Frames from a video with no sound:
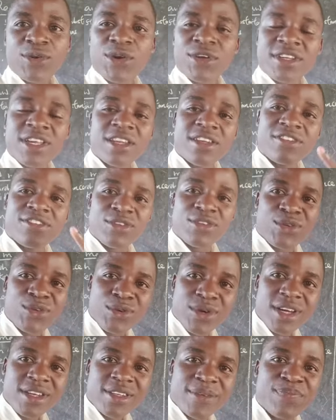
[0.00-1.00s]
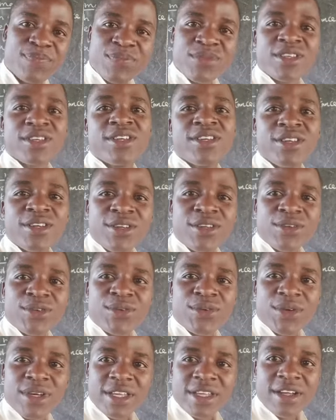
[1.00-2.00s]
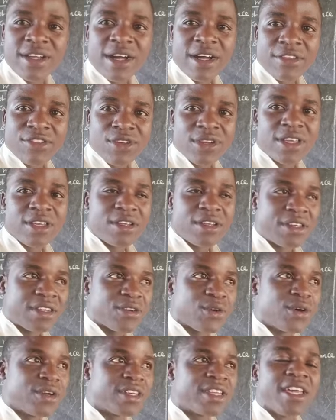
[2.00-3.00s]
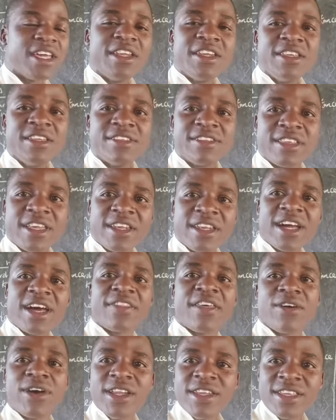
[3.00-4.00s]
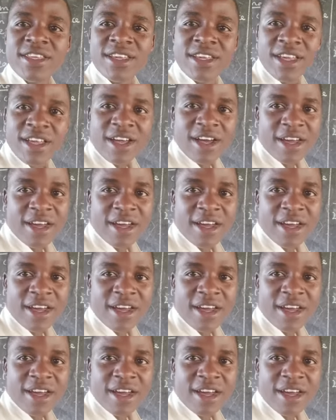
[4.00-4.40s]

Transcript: contains to what? It contains another what?